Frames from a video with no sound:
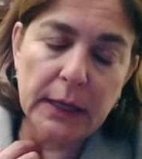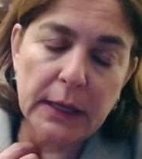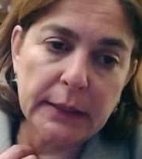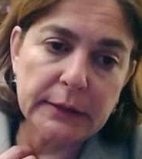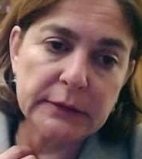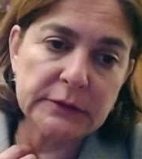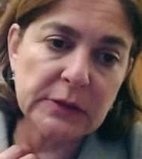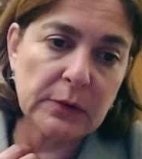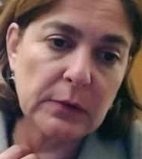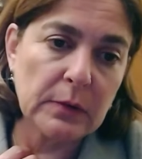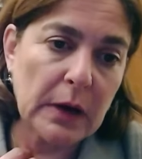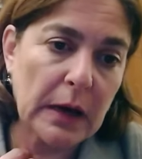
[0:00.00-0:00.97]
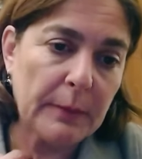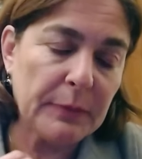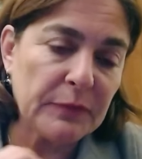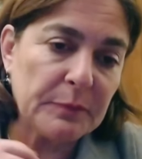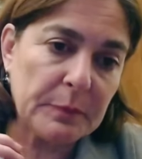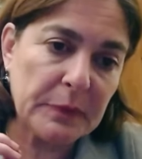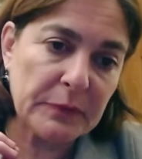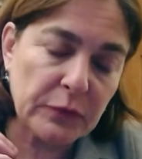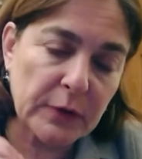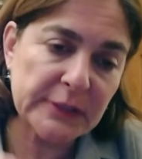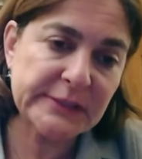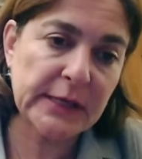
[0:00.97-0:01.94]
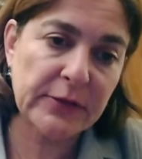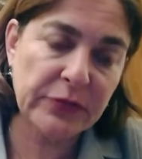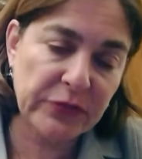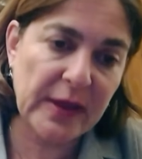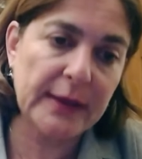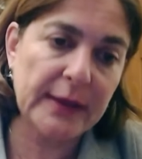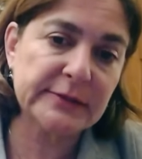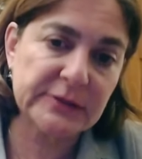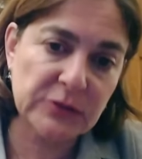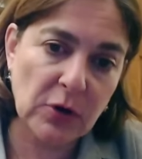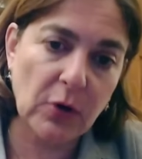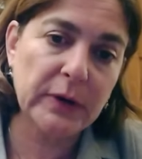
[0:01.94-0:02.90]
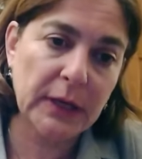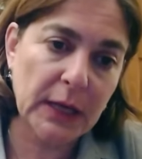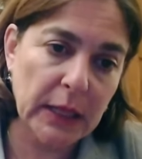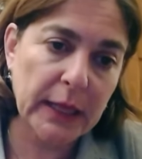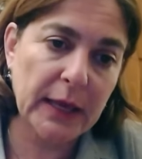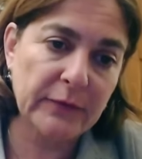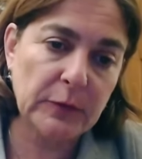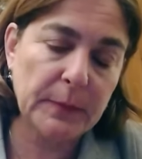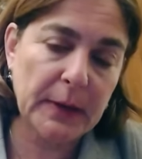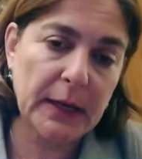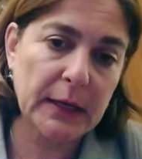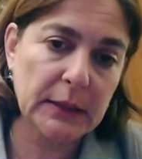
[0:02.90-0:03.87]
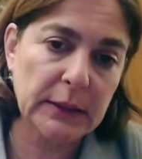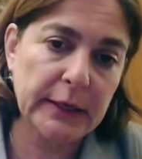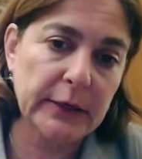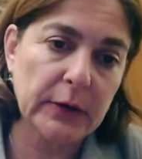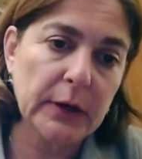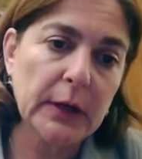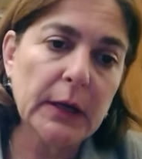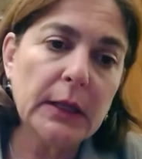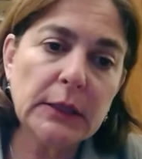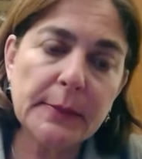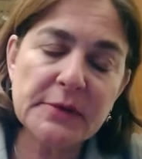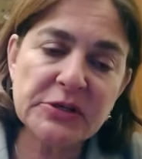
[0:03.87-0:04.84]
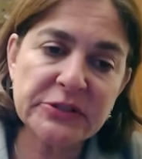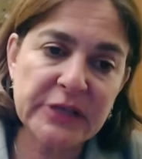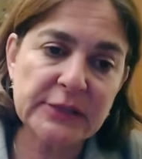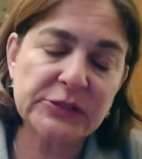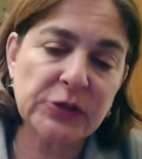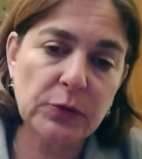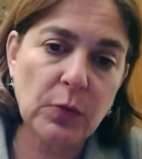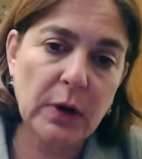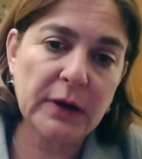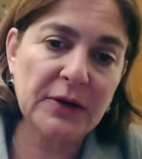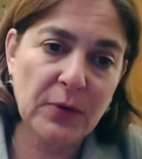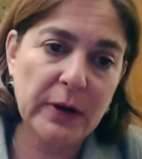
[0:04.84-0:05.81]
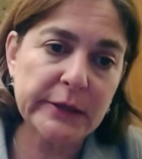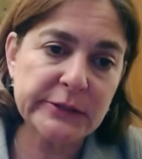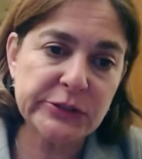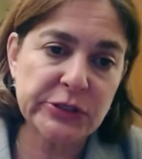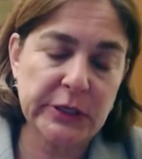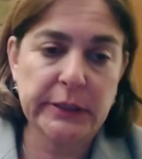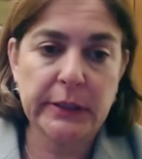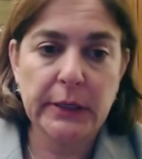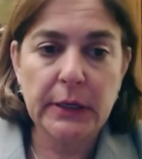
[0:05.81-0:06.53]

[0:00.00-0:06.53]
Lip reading: And so before I say thanks, Tony, I'll have you back later. Let me just ask you one question.